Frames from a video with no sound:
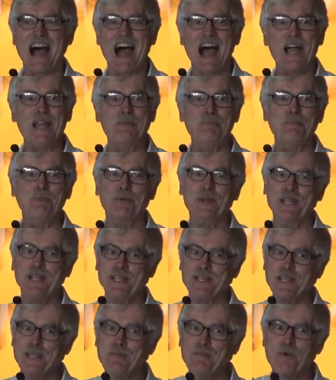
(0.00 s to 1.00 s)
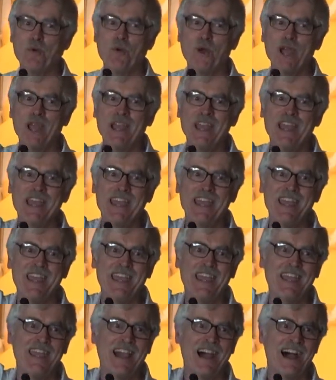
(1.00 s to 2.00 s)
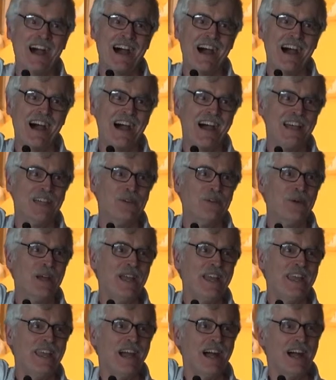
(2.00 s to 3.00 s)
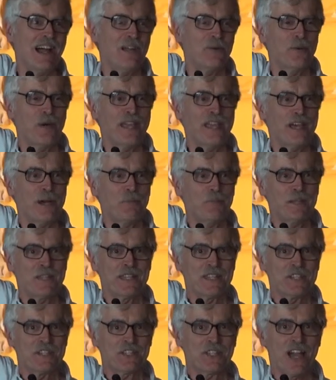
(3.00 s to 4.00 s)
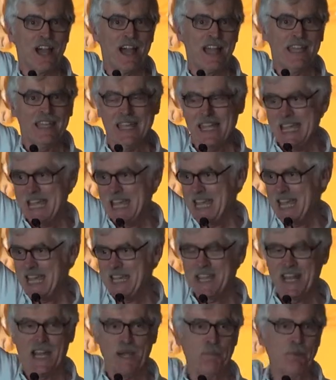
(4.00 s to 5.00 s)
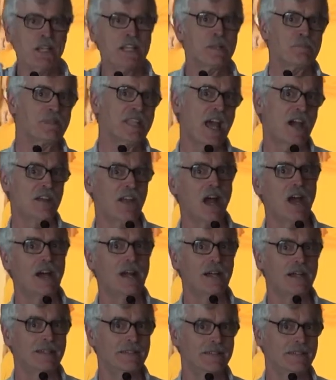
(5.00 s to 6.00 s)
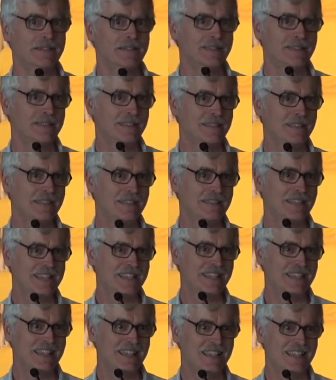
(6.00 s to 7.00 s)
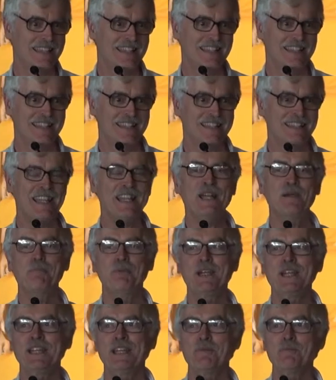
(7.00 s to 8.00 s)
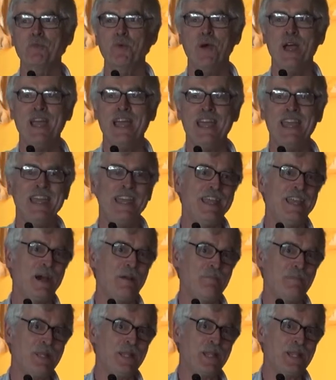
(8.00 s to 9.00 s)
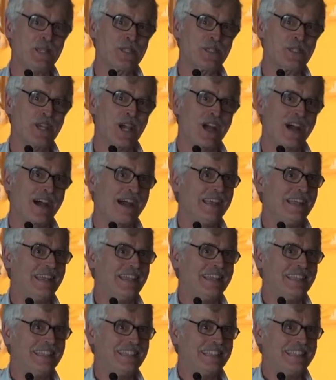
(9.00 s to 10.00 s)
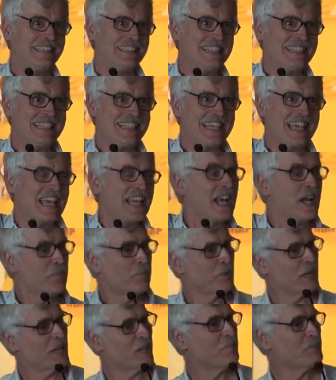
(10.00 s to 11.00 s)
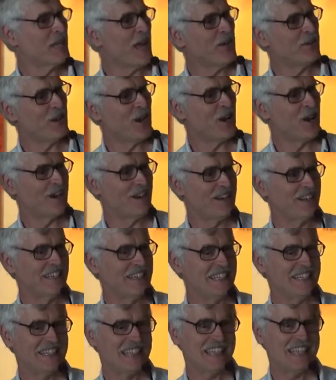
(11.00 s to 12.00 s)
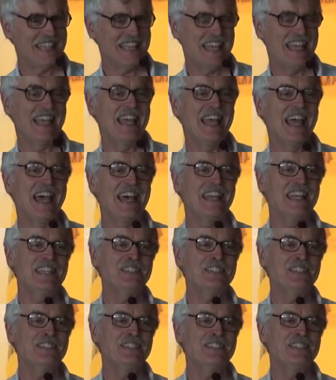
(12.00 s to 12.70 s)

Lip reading: I bring them way high, way up into the sky. And then I bring them down hard. Then I bring them way up into the sky. And I bring them down hard. And